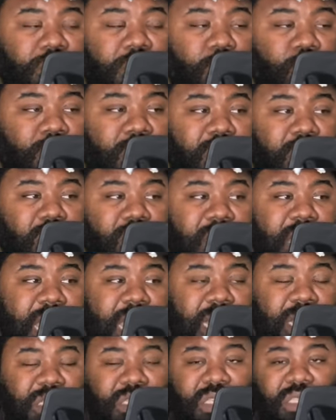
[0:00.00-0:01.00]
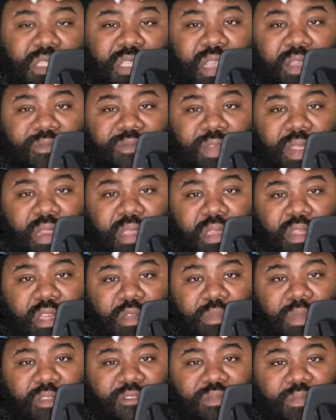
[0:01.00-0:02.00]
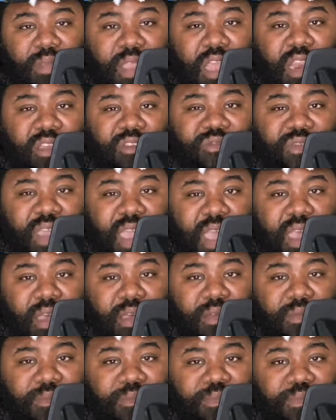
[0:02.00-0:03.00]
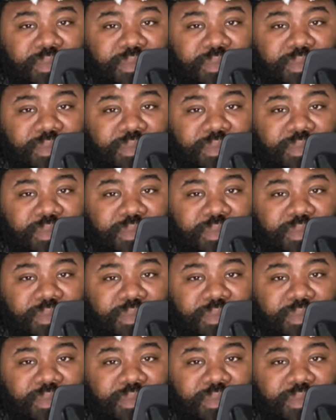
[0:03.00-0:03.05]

We know college is different, you know what I mean, from the NFL.